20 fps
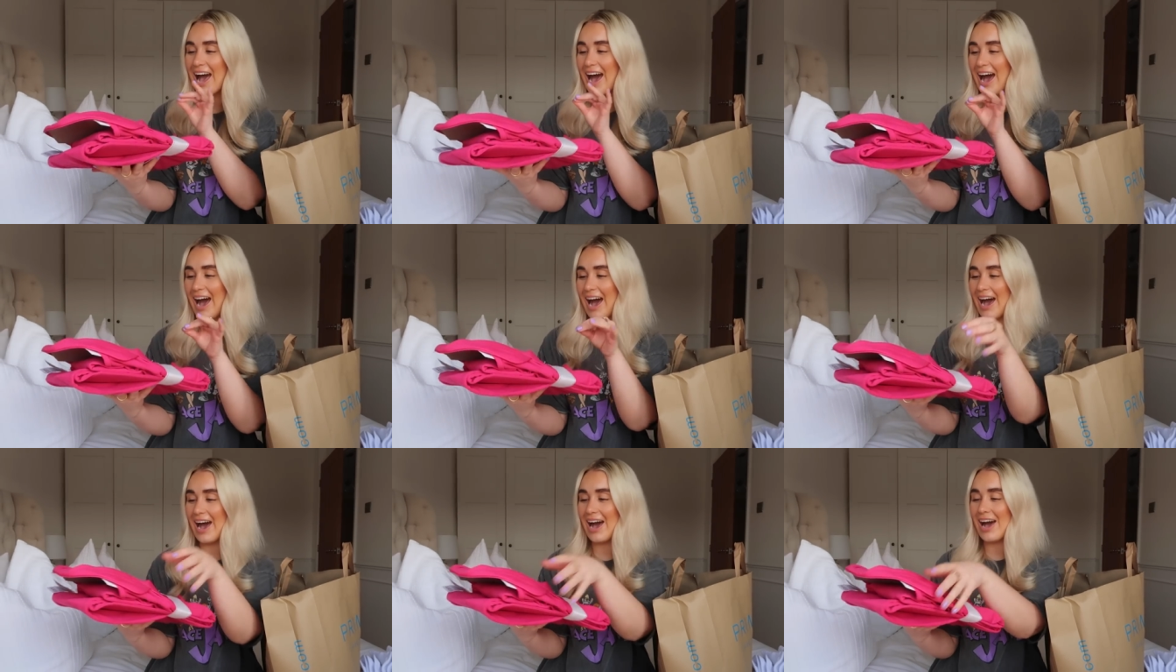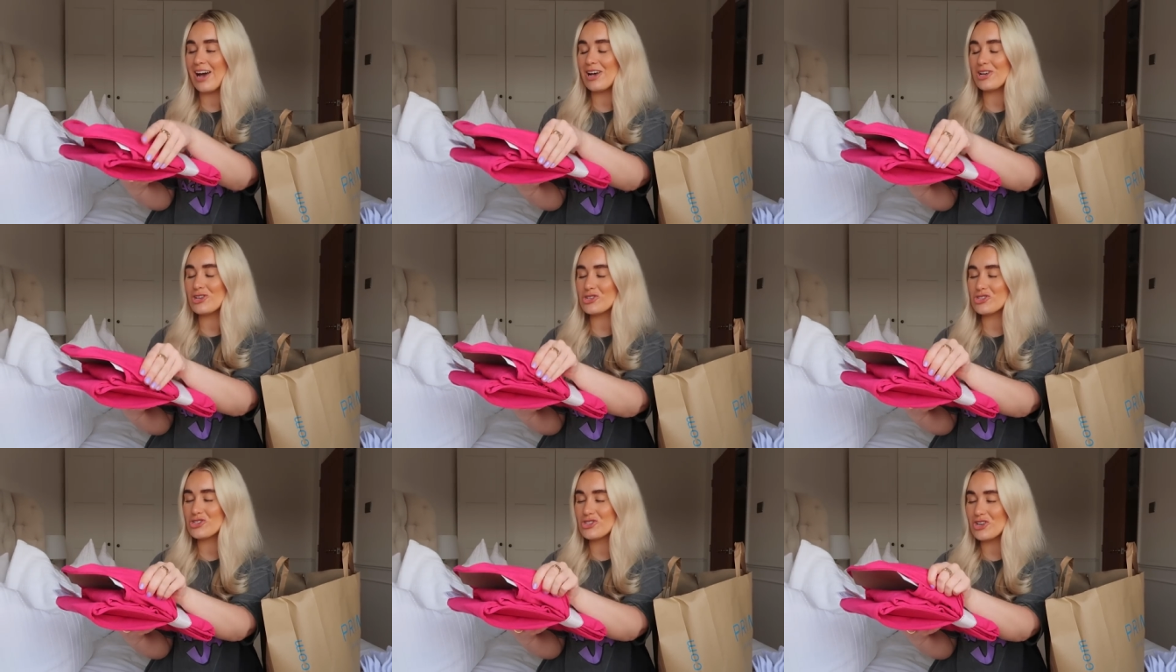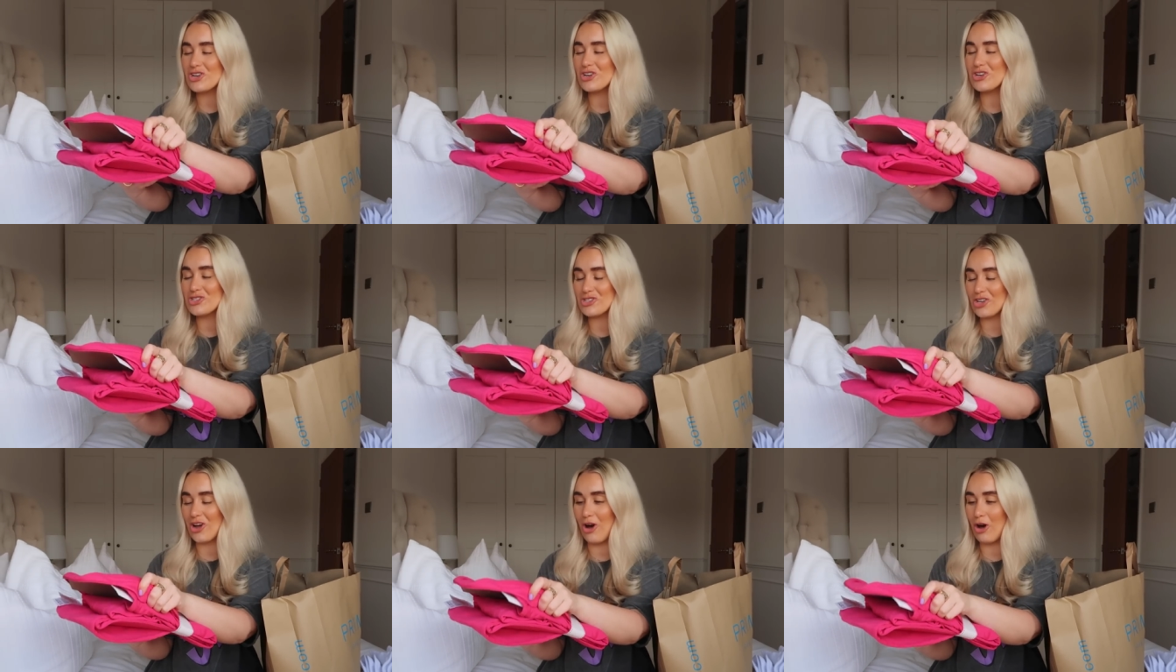are
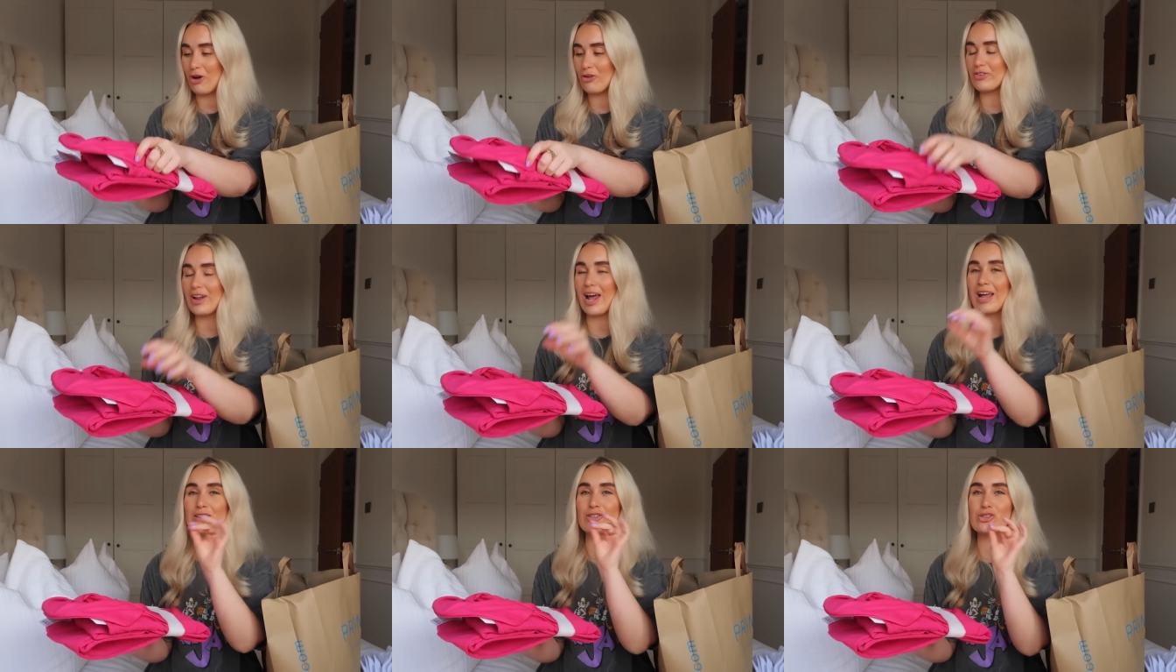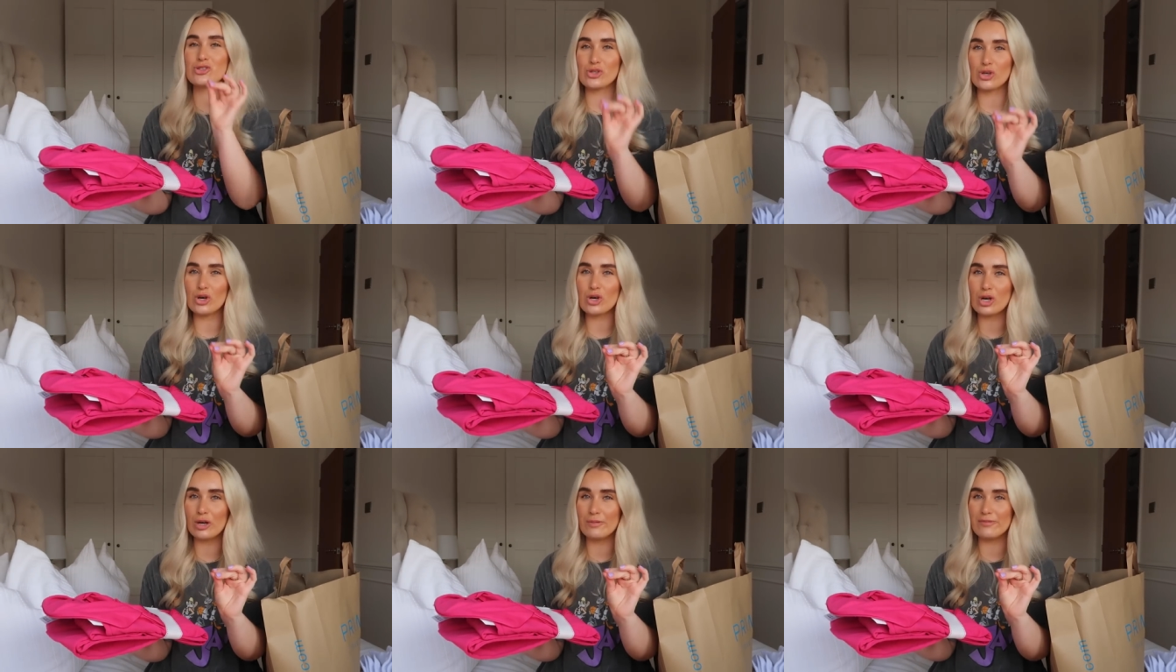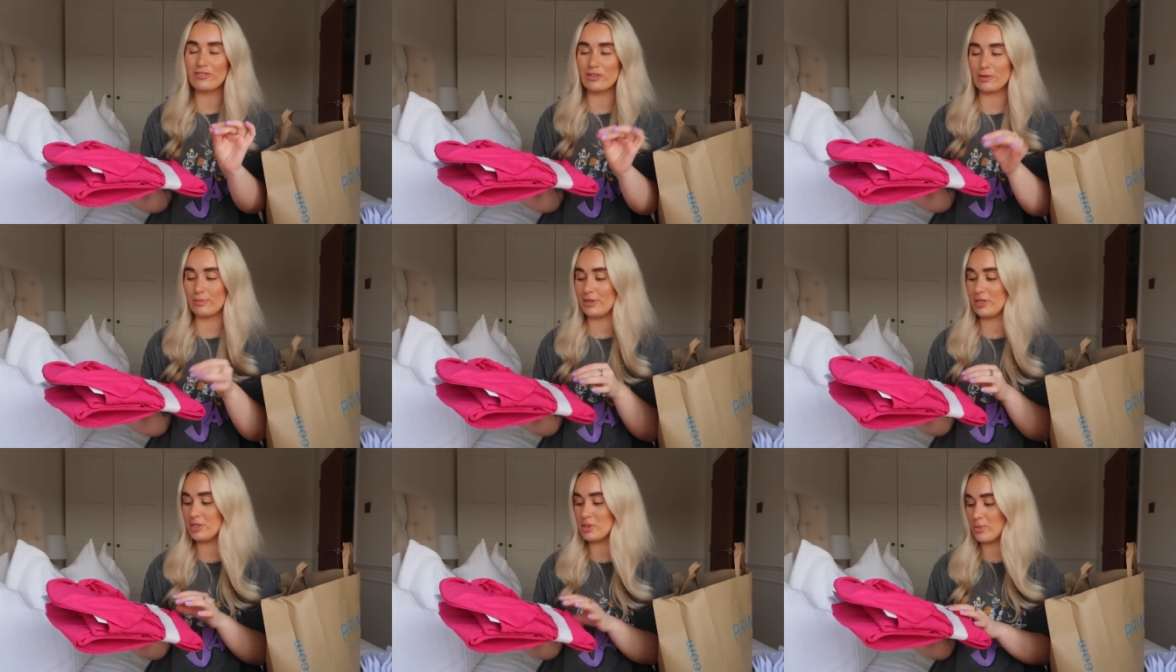so soft and so
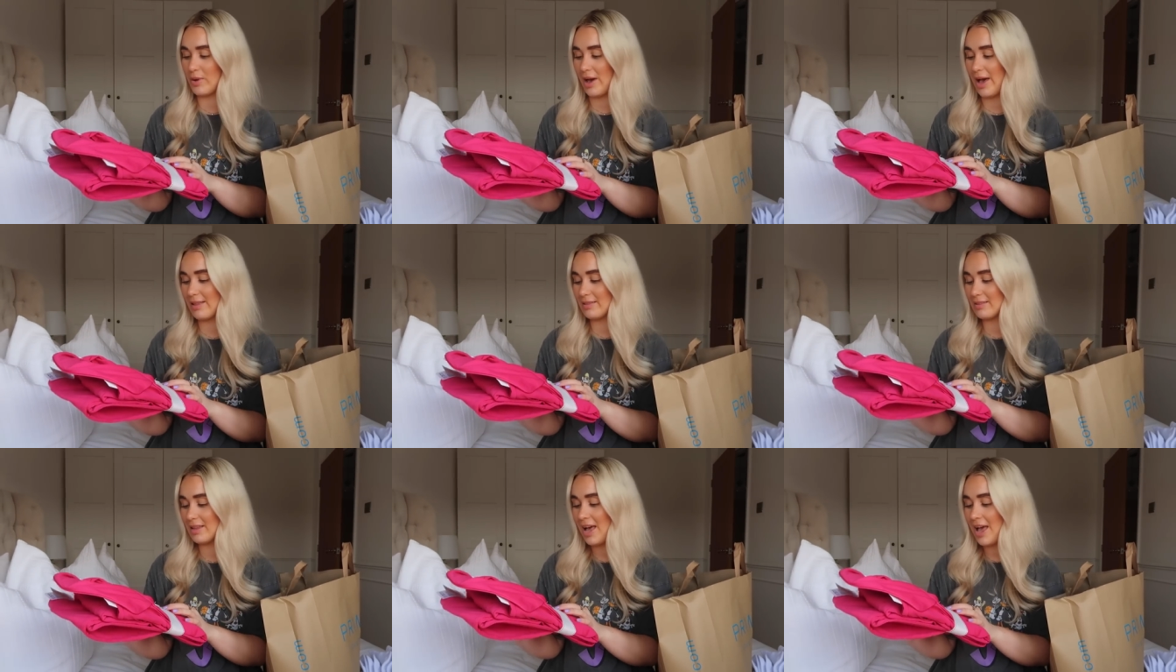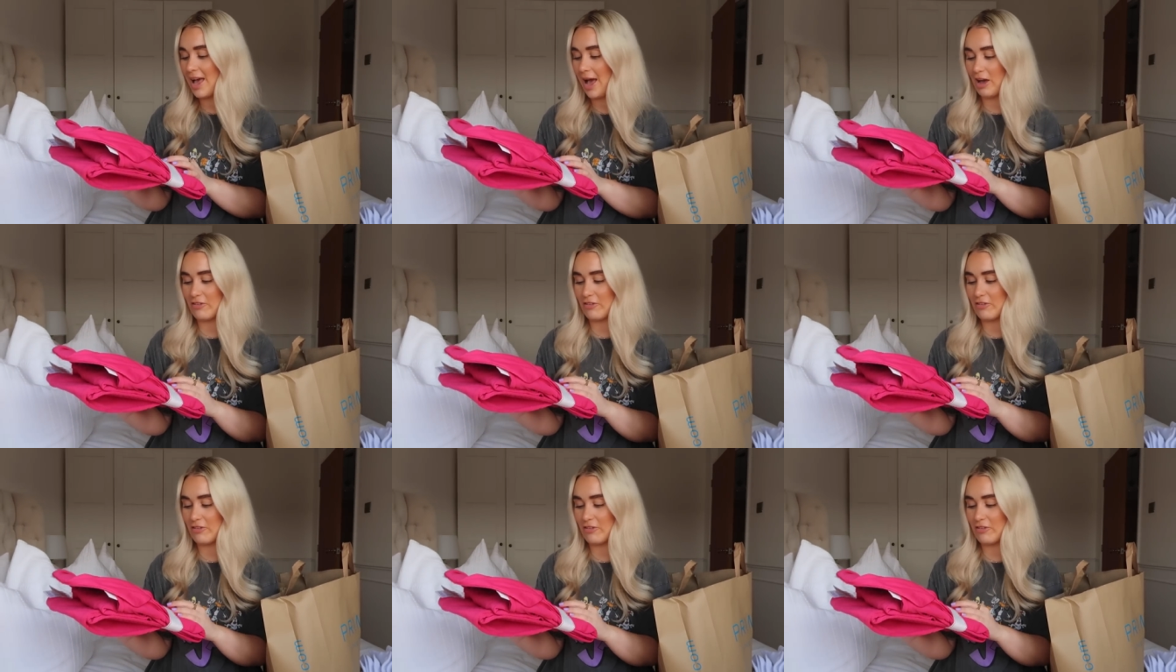comfortable as well